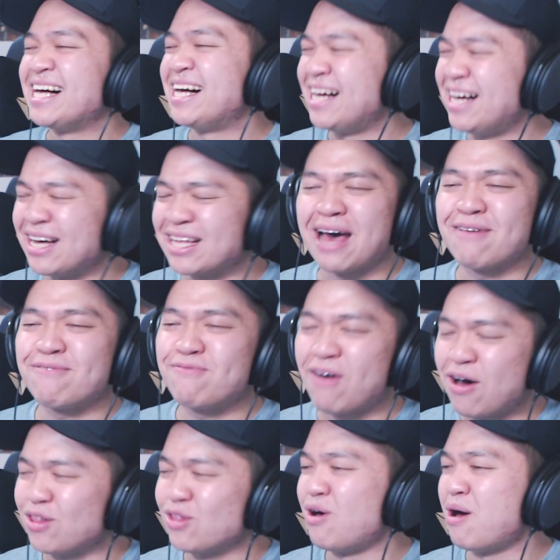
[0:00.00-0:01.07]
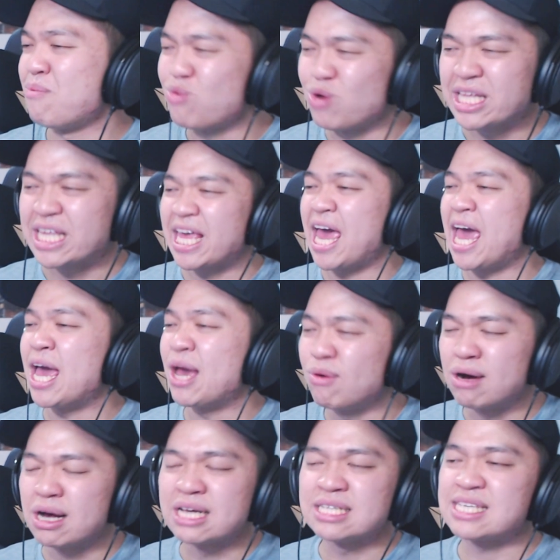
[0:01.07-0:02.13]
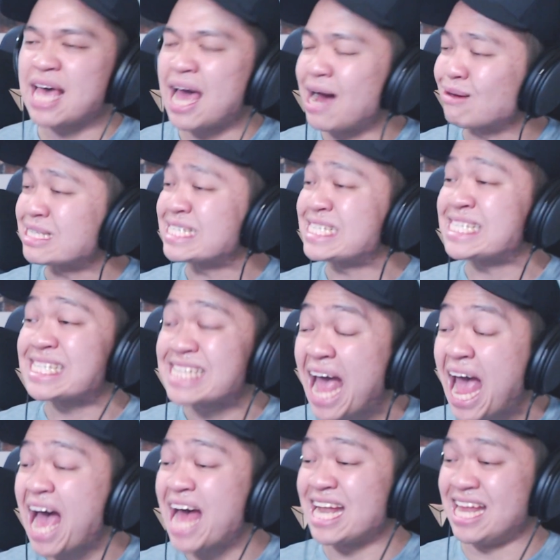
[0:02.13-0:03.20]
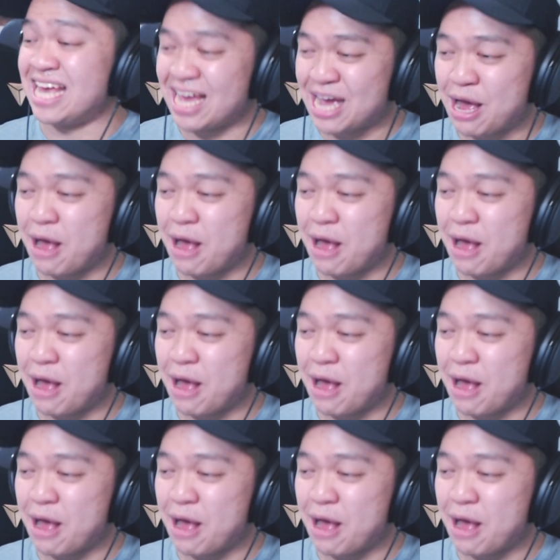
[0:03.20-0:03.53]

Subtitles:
Oh, that follow-up with K was outstanding.